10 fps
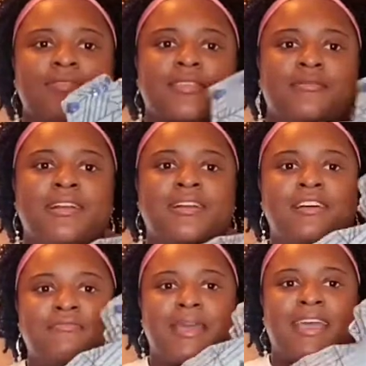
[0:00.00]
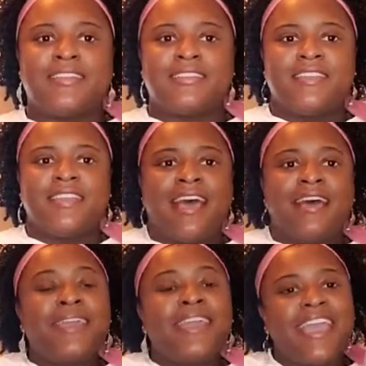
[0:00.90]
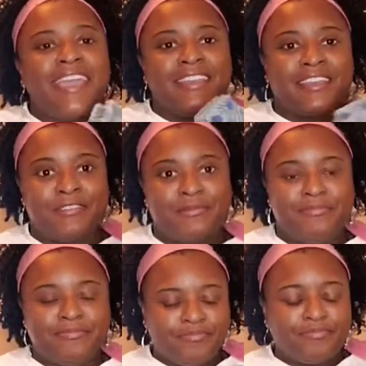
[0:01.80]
My cloth pads. I made 8 of them. This